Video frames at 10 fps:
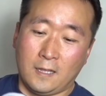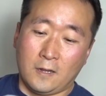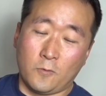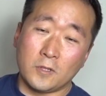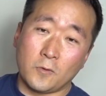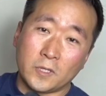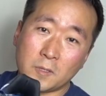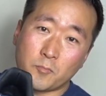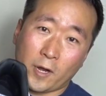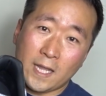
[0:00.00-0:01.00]
one of the
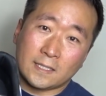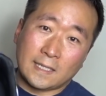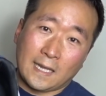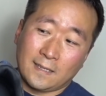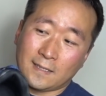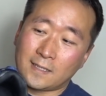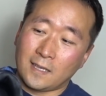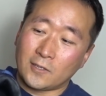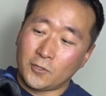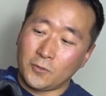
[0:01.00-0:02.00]
only brands now that
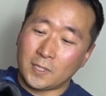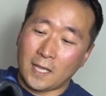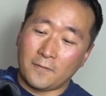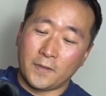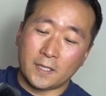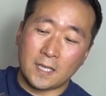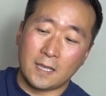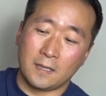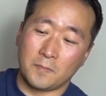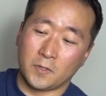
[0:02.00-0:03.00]
sell shoes that fit
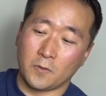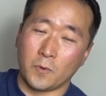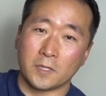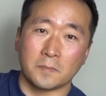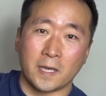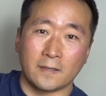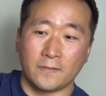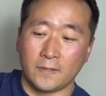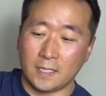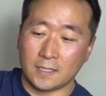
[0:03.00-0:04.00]
with the width of my
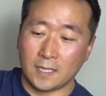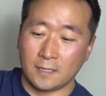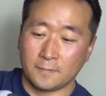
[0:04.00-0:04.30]
feet.